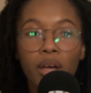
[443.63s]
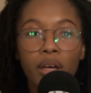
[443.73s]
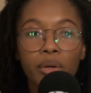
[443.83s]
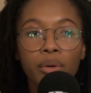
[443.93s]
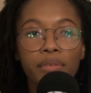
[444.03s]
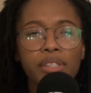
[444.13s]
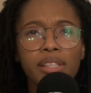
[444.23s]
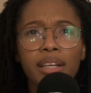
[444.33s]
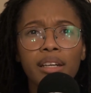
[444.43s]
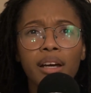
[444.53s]
Whoever
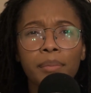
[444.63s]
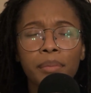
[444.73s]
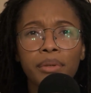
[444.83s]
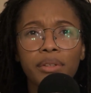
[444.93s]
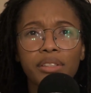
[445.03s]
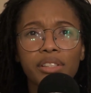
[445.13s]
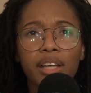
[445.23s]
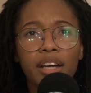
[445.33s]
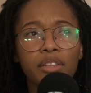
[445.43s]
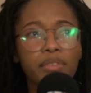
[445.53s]
set it up just
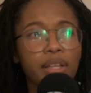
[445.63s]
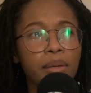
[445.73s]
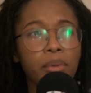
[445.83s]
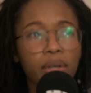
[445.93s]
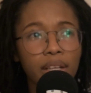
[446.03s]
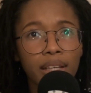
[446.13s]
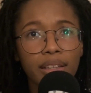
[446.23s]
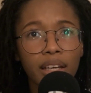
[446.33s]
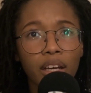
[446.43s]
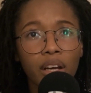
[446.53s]
kind of like put it
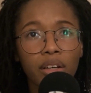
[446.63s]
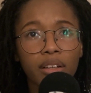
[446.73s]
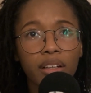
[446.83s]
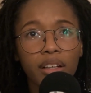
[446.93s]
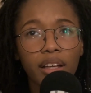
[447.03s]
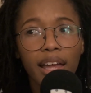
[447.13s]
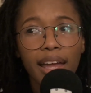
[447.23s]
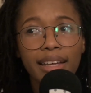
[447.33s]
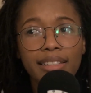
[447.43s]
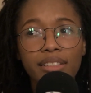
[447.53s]
there
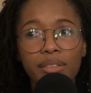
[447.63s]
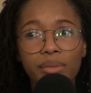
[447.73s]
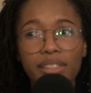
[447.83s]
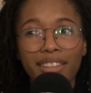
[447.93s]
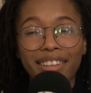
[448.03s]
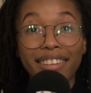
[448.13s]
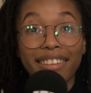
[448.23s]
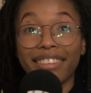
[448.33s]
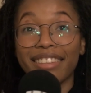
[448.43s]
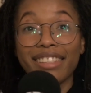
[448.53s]
and was like,
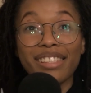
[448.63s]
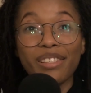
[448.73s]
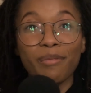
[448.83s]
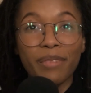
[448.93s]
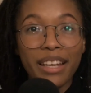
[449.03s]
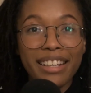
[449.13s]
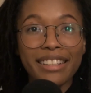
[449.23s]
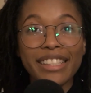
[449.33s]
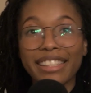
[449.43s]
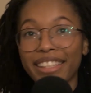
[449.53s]
this is your bed, and
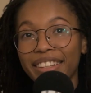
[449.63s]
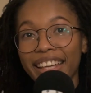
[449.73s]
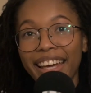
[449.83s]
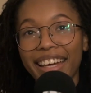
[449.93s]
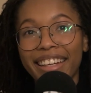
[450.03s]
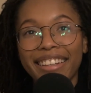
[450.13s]
I was like, okay.